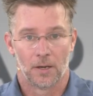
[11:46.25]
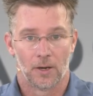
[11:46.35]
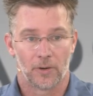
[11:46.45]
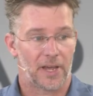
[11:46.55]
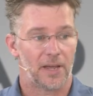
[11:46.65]

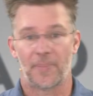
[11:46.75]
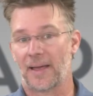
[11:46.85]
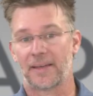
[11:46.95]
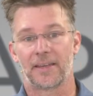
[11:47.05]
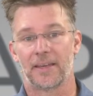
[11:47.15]
Okay,
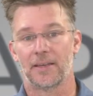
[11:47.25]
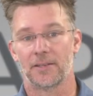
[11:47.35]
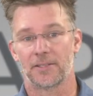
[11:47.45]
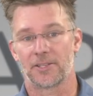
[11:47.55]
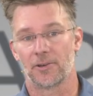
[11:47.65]
back
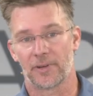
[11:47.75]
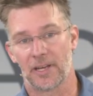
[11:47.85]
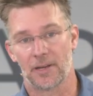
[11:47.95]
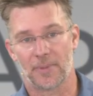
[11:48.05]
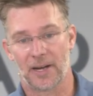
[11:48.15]
again. So
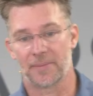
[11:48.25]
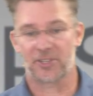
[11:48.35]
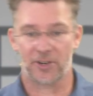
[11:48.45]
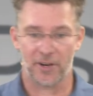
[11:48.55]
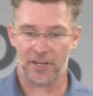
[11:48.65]
again, my name
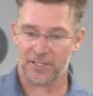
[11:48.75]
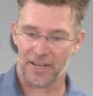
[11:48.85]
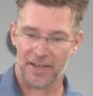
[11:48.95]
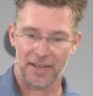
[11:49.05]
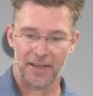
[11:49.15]
is Chris,
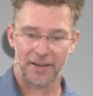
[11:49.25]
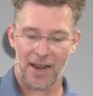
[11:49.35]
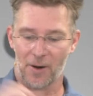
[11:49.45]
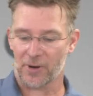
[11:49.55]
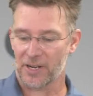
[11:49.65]
and
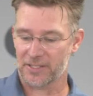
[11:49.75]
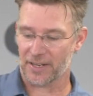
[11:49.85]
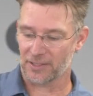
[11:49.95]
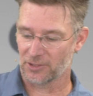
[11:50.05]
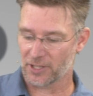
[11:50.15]
now we're going to
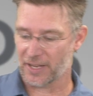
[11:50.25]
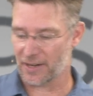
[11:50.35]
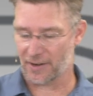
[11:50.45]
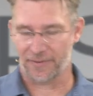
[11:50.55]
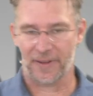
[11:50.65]
take a look
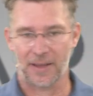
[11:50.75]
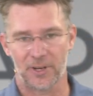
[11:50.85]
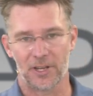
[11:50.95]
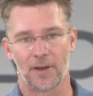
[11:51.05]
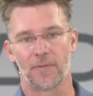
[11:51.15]
at a
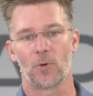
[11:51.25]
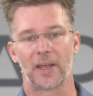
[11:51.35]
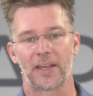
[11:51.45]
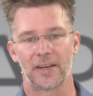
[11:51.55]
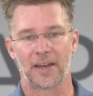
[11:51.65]
family of
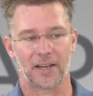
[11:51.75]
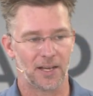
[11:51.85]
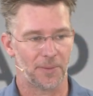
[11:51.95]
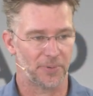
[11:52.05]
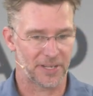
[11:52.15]
quick connect
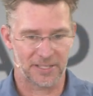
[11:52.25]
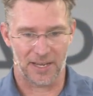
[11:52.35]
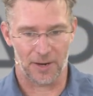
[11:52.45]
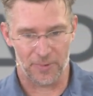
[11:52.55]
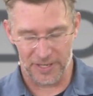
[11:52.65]
couplings
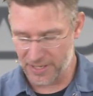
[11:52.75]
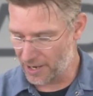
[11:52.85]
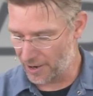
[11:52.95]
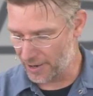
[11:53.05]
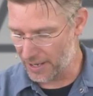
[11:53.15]
that we
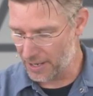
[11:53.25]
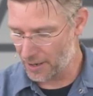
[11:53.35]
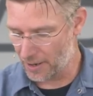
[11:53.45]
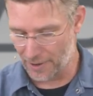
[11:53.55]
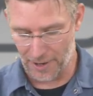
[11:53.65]
carry.
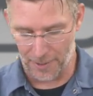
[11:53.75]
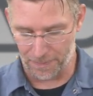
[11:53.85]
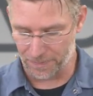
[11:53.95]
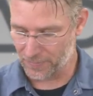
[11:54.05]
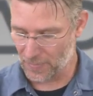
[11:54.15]

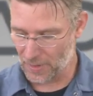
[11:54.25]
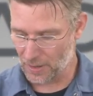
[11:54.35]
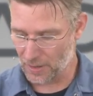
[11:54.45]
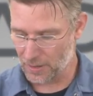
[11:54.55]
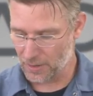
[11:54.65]

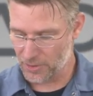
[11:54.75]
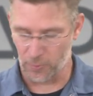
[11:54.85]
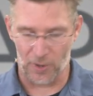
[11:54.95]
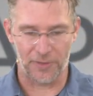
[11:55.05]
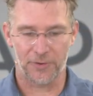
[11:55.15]
To
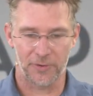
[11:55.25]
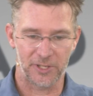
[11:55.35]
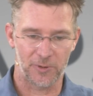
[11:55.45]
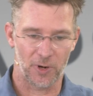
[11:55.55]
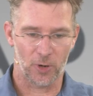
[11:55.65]
run through
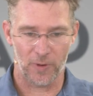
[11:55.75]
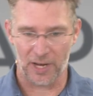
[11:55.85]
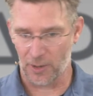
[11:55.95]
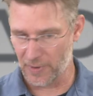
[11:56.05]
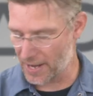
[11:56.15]
these real
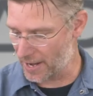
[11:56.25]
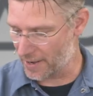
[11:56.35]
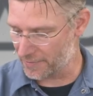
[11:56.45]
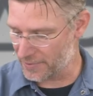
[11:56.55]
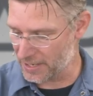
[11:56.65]
quick, we
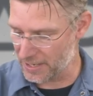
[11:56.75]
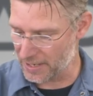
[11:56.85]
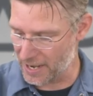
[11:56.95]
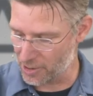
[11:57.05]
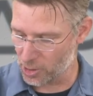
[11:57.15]
have
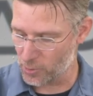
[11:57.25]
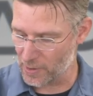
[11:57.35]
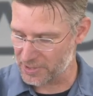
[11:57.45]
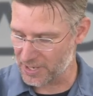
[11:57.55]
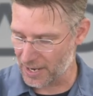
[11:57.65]
the
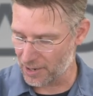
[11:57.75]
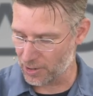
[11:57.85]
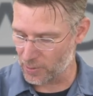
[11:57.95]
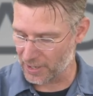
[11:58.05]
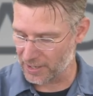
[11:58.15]
AeroQuip style
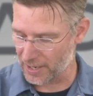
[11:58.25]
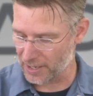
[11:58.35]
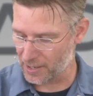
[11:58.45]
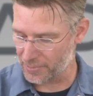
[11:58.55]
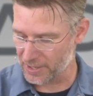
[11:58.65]
quick connect
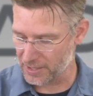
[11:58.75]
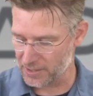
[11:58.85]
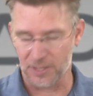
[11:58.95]
couplings.